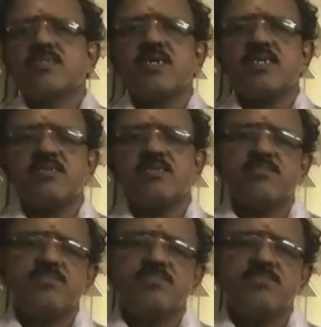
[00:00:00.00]
Correct?
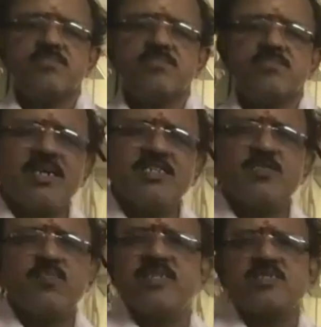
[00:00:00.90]
Or
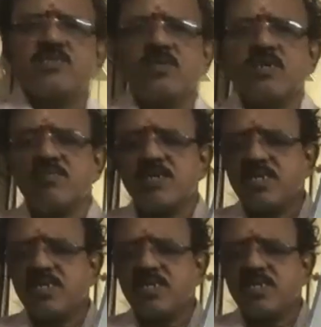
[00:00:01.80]
displaced, whatever it
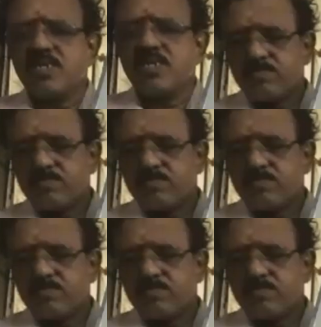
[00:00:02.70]
is.